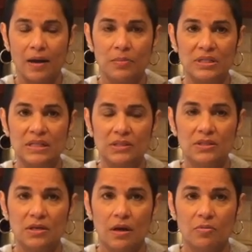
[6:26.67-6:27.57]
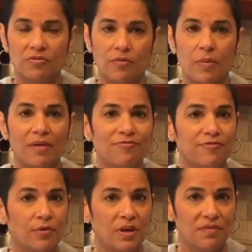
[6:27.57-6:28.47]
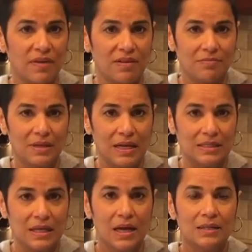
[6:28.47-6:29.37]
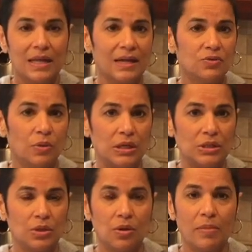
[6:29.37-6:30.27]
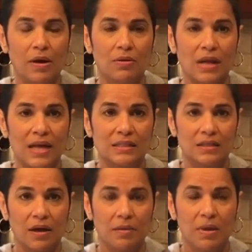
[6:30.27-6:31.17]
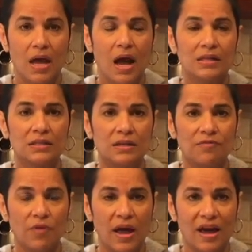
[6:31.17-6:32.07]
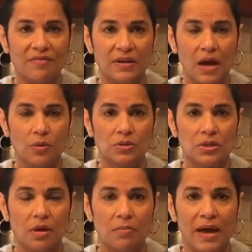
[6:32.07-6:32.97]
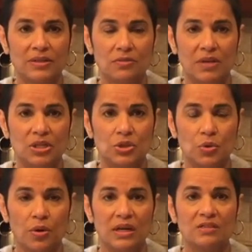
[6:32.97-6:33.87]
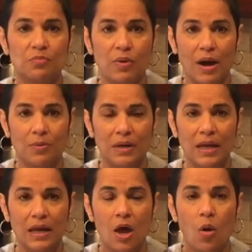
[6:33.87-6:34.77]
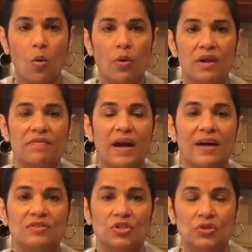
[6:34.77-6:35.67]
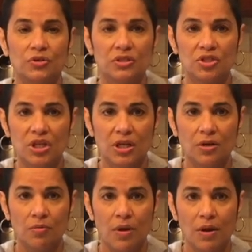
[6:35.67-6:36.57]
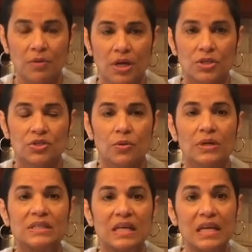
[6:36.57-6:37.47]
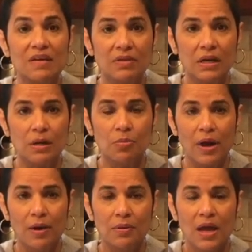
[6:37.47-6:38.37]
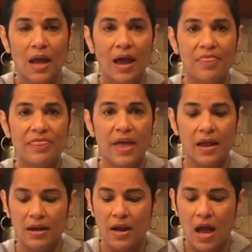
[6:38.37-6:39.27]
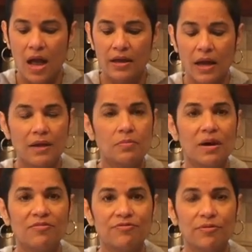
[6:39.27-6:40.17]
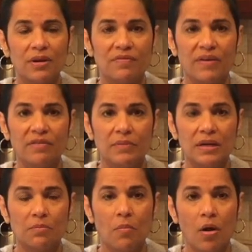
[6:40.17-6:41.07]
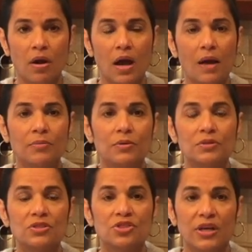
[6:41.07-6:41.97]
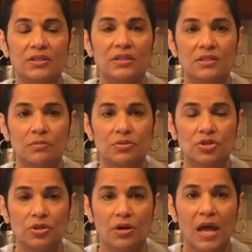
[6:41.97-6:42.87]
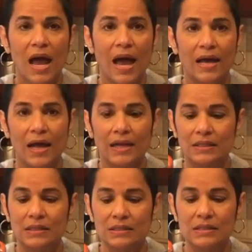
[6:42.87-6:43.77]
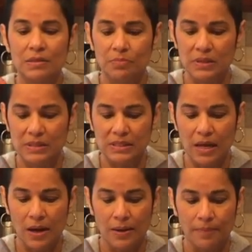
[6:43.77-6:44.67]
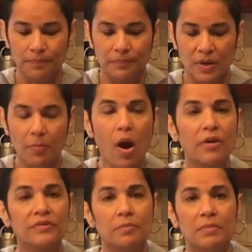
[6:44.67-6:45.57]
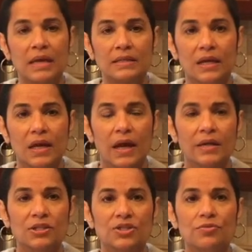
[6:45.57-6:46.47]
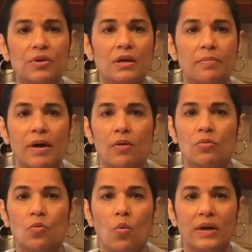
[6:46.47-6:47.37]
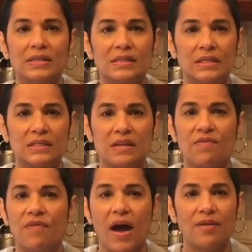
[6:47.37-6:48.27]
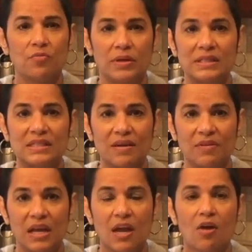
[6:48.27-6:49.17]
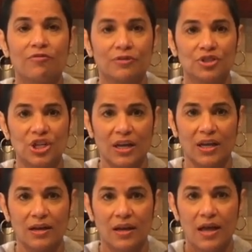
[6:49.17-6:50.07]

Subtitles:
I'm going to set the timer for about 45 minutes. That's what it took about last time. I'll set it for half an hour to come back to make sure it's browning, or if I have to turn the chicken around so it's evenly brown. And then at about 45-minute mark, I'm going to check the temperature at the deepest part of the meat. And it should read about 165, 170 for chicken.